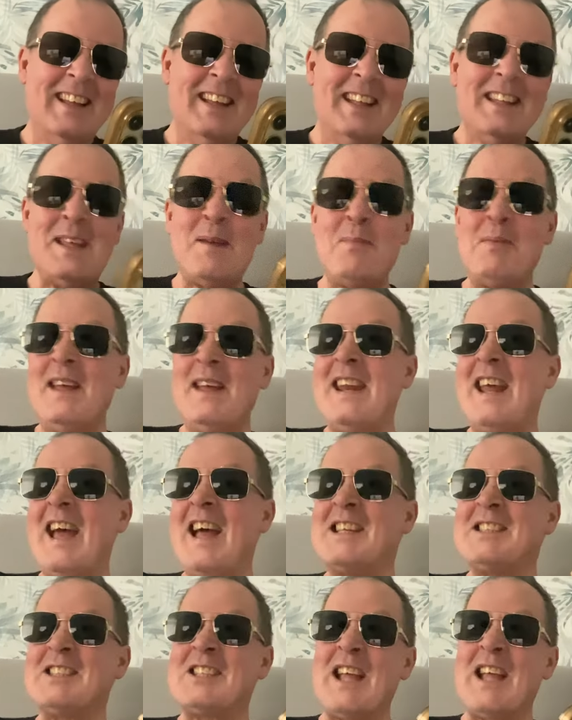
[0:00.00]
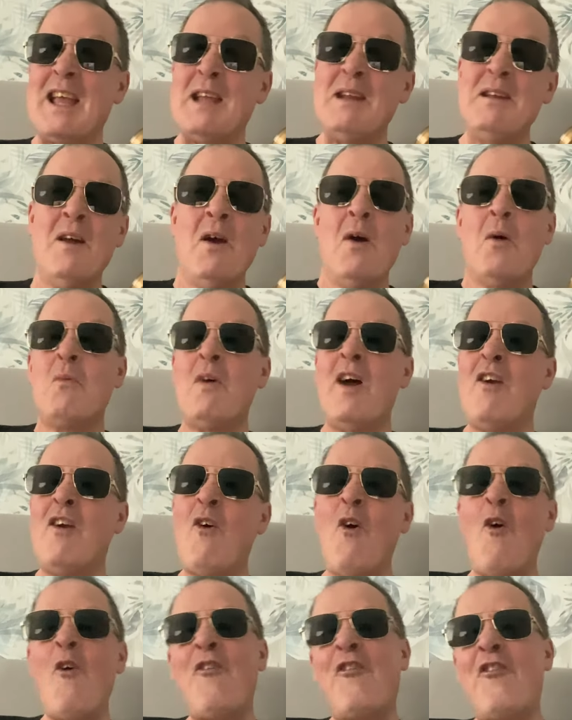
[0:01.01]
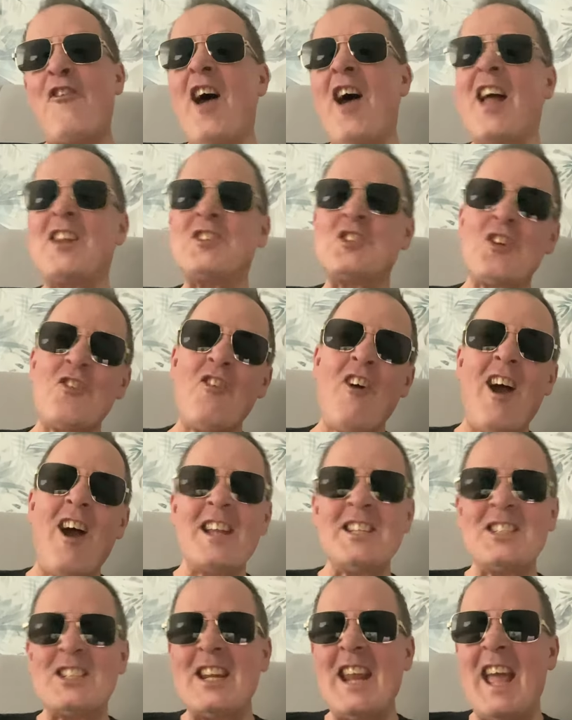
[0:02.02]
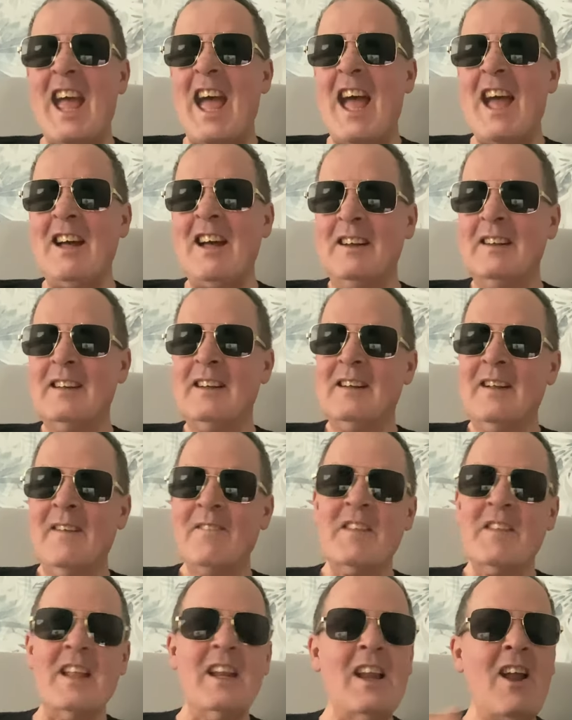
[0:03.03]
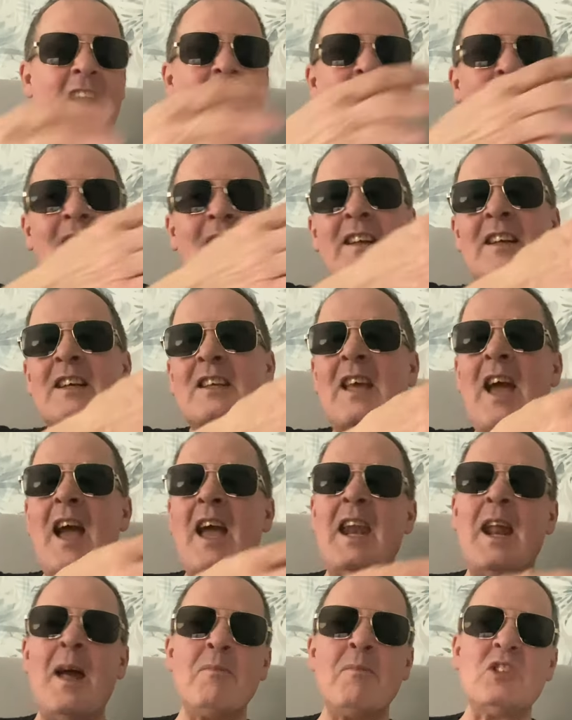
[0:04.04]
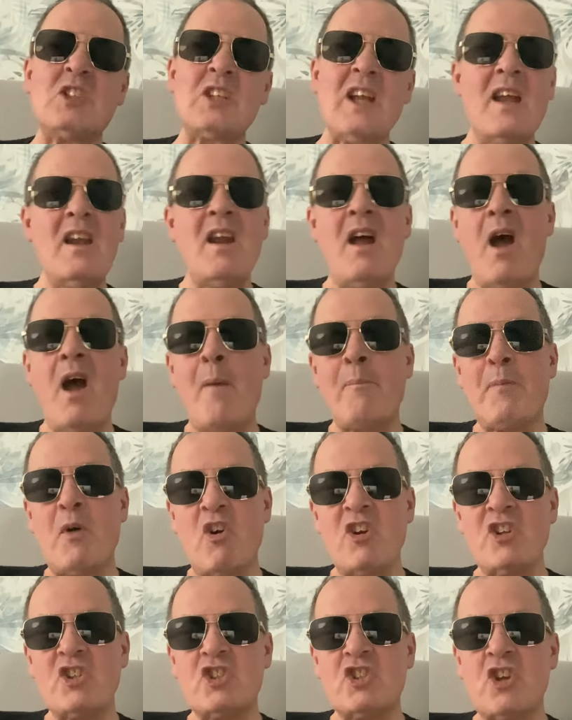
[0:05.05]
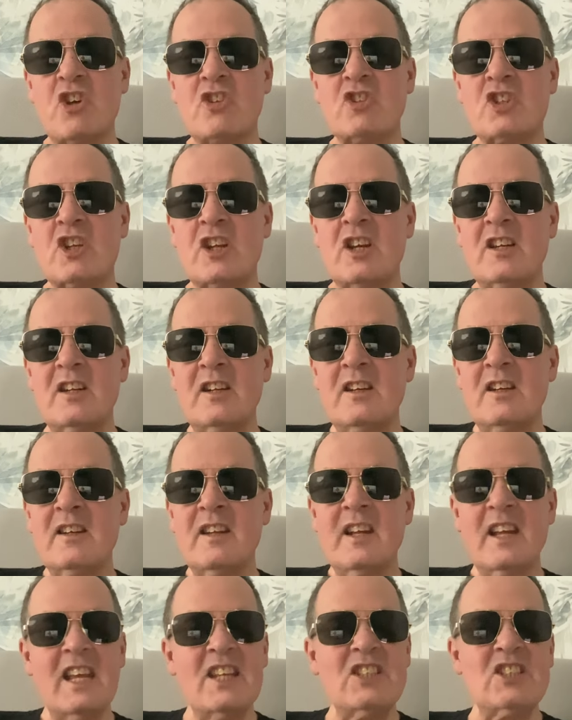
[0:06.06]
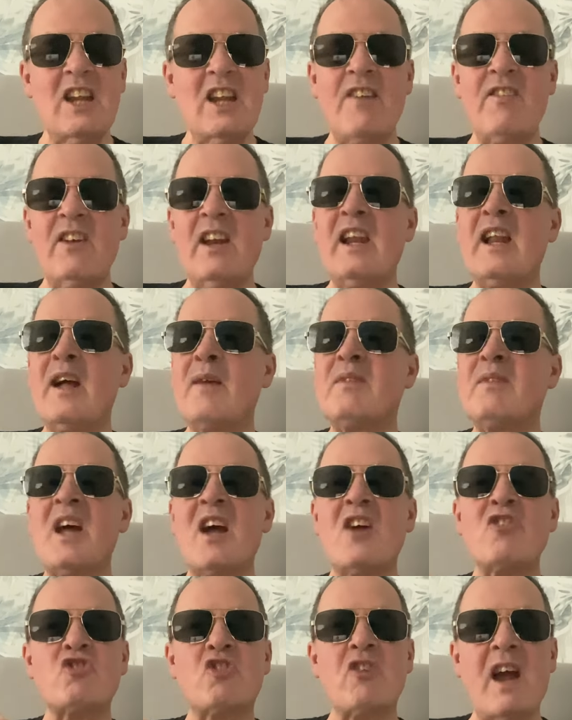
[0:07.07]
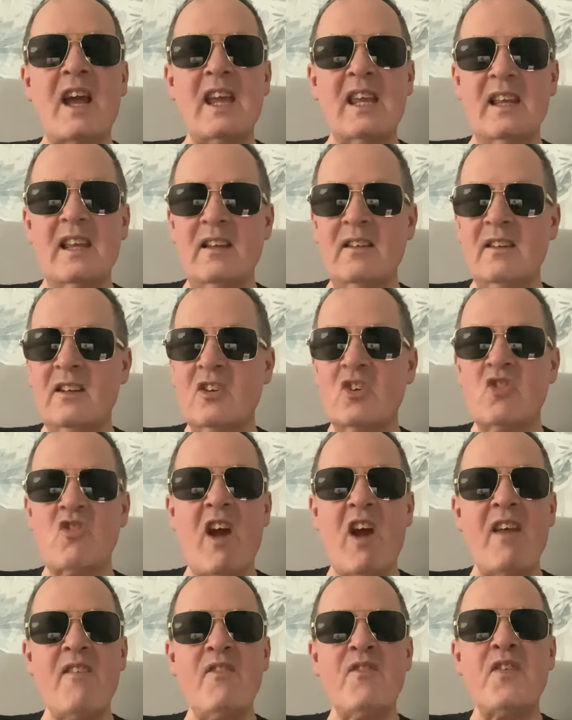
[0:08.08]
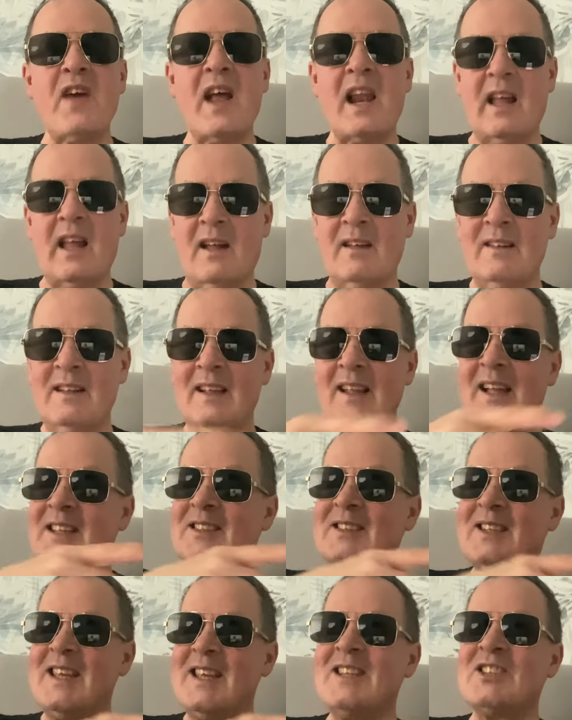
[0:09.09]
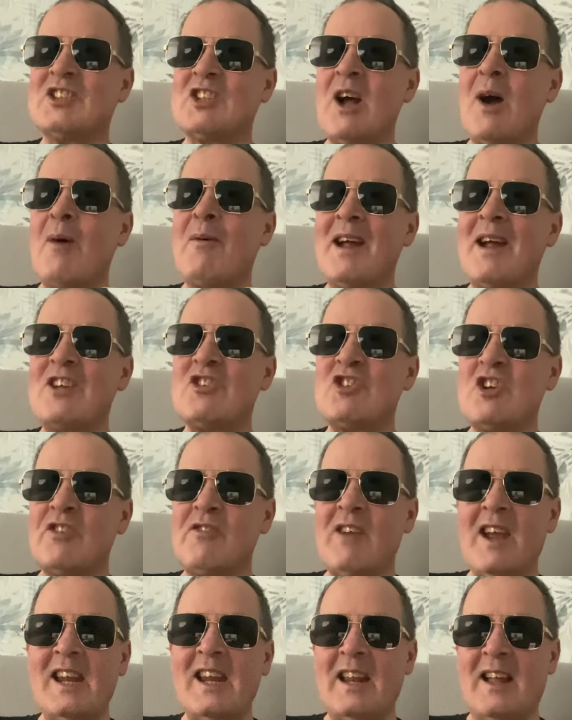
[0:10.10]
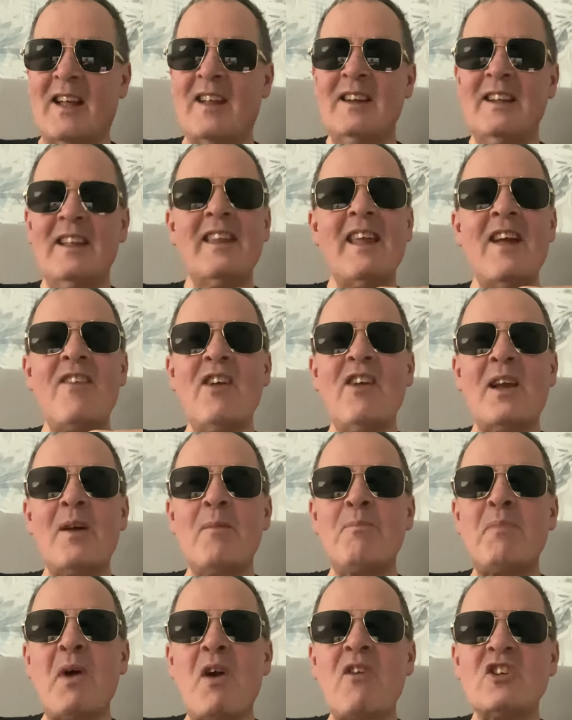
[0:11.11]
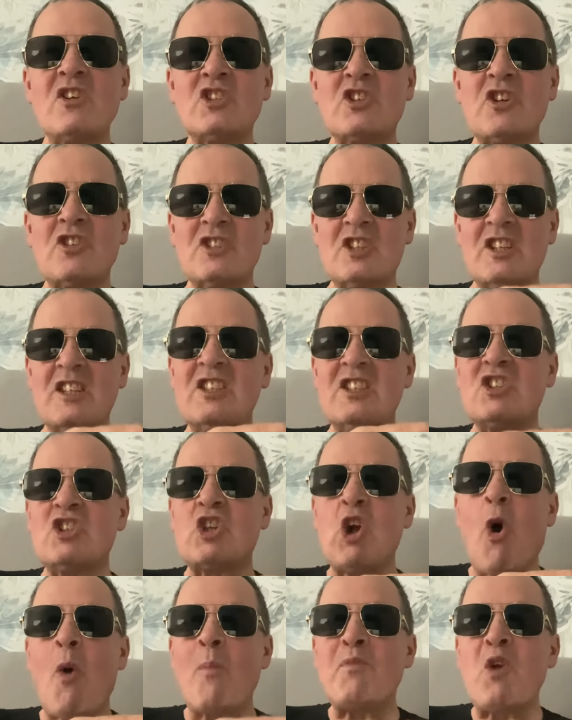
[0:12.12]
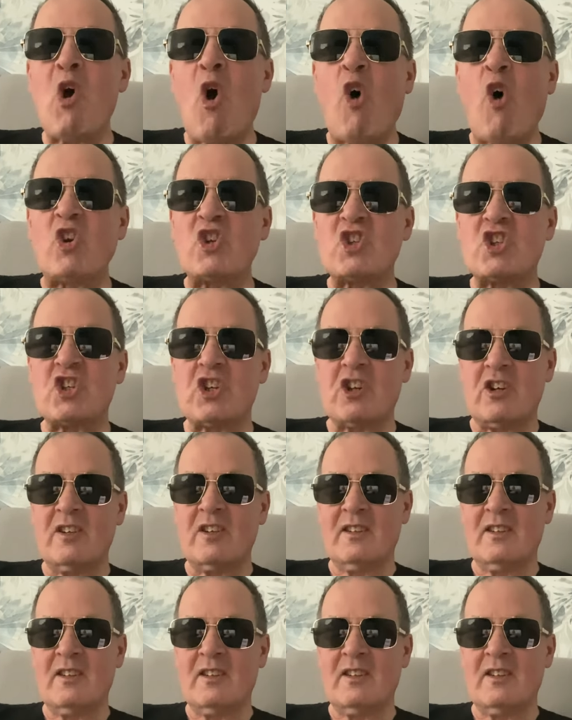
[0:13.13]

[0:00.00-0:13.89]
They've been out saying, we're all Thatcherites now. They're like going up and saying, oh, Boris Johnson, he's levelling up. No, he's great. Great fella. That's Keir Starmer, Angela Rayner. They reckon Boris Johnson is top notch.